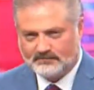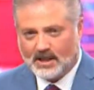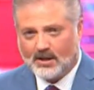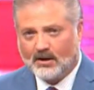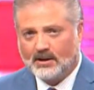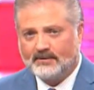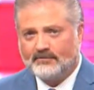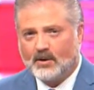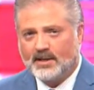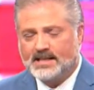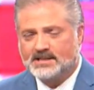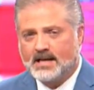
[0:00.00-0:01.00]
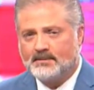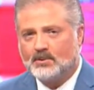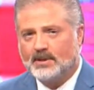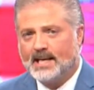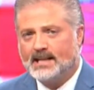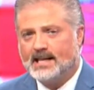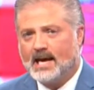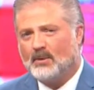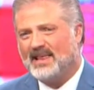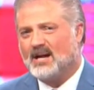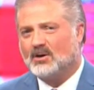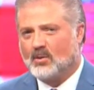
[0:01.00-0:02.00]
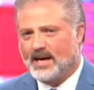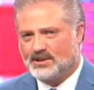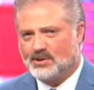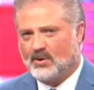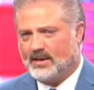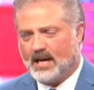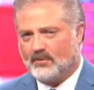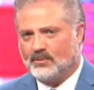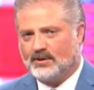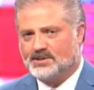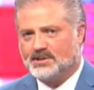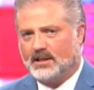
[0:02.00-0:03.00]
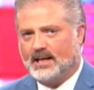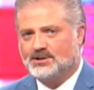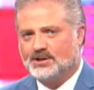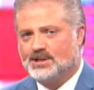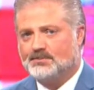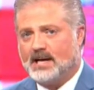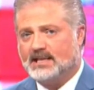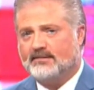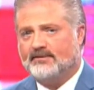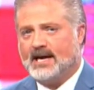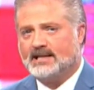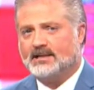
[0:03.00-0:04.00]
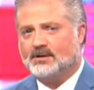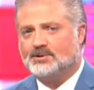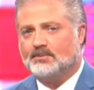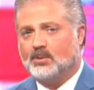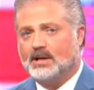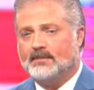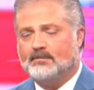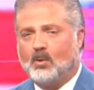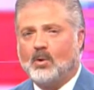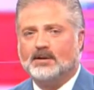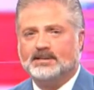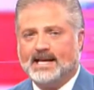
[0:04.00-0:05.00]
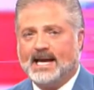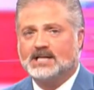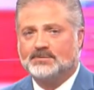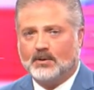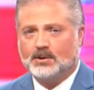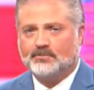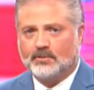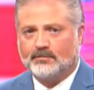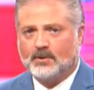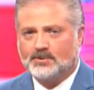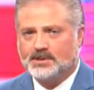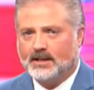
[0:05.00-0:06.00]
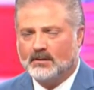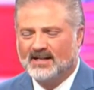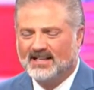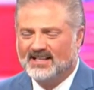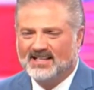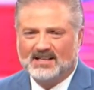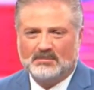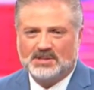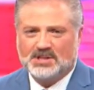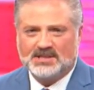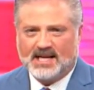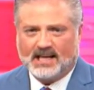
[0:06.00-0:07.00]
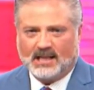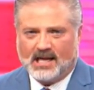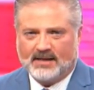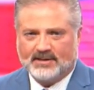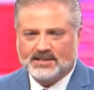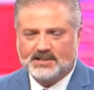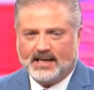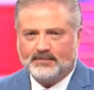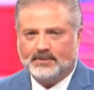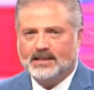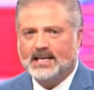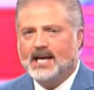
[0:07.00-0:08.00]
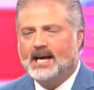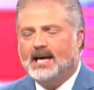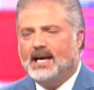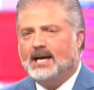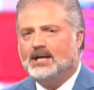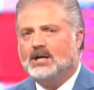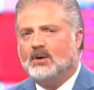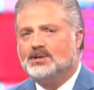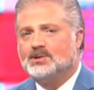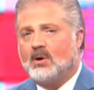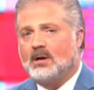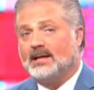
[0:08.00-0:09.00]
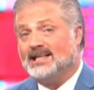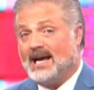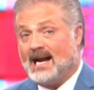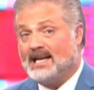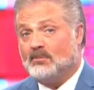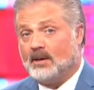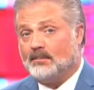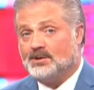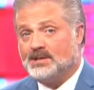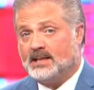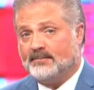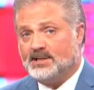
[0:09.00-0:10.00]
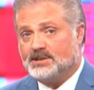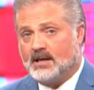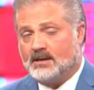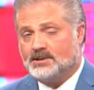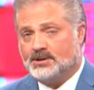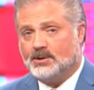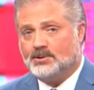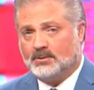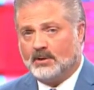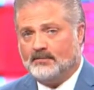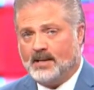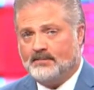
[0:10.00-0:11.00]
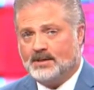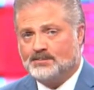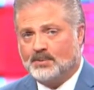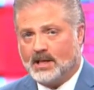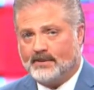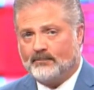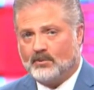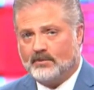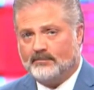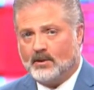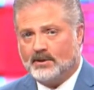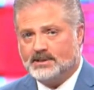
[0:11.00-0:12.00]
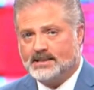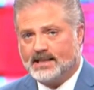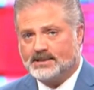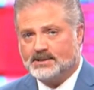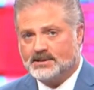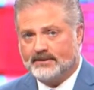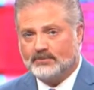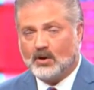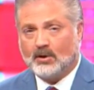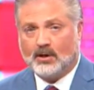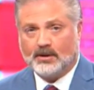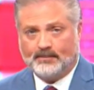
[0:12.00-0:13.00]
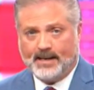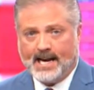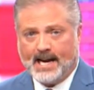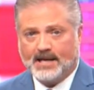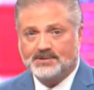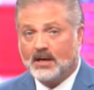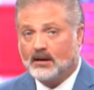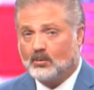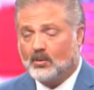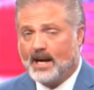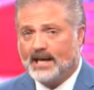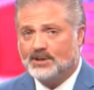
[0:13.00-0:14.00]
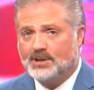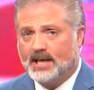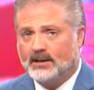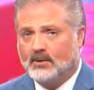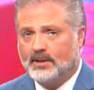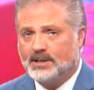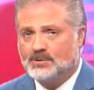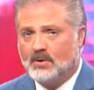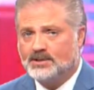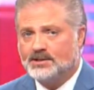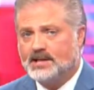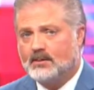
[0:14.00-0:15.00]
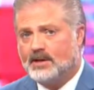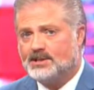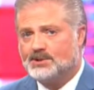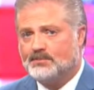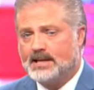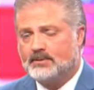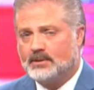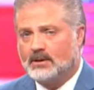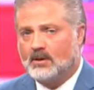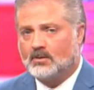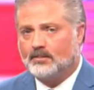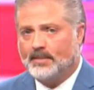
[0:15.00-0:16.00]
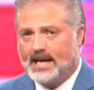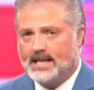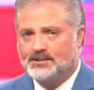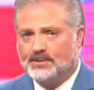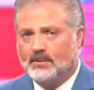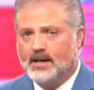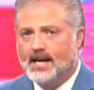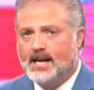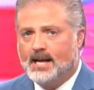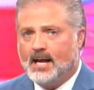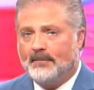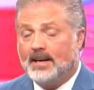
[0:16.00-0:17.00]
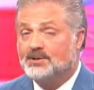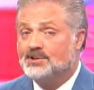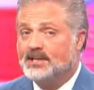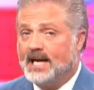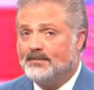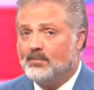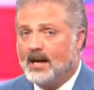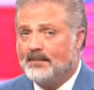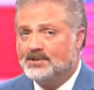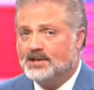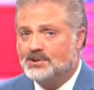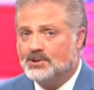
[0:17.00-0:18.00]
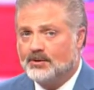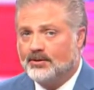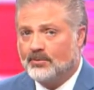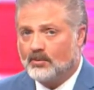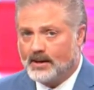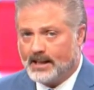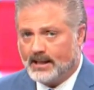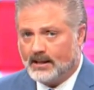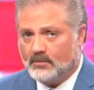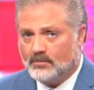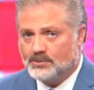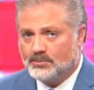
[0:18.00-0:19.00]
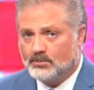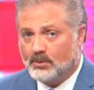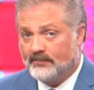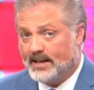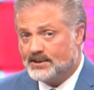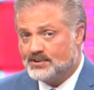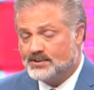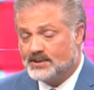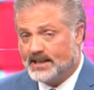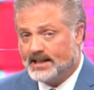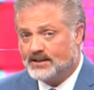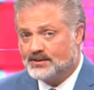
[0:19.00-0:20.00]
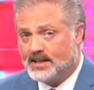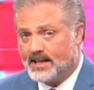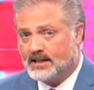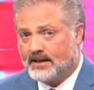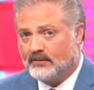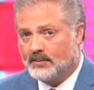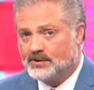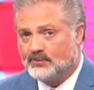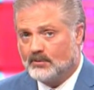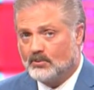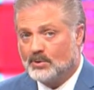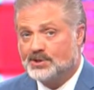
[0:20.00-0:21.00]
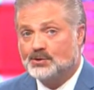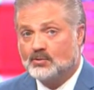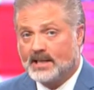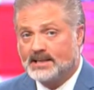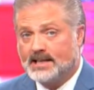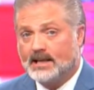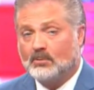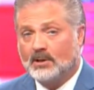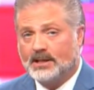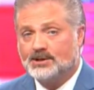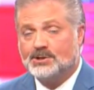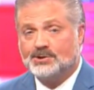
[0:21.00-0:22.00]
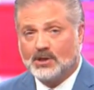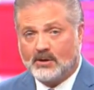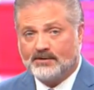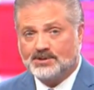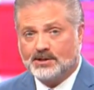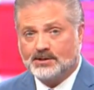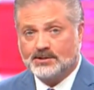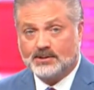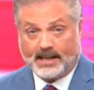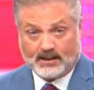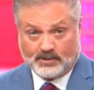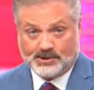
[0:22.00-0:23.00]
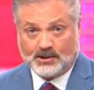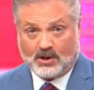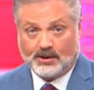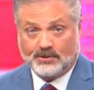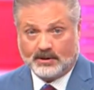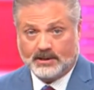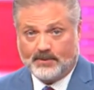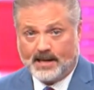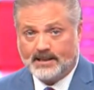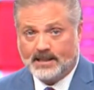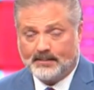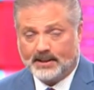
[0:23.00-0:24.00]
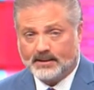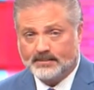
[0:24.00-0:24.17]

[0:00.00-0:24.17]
Early voting has come to an end now without great turnout for this election, despite the fact there are some pretty important tax votes for folks here, but just not a lot of excitement. You know, historically, 91% of these constitutional amendments put up for a vote in Texas have gone on to pass. Our Ryan Chandler rejoins us. He went to speak with a local pastor about State Proposition 3, which would prevent city and state governments from restricting religious services, like we saw during the pandemic.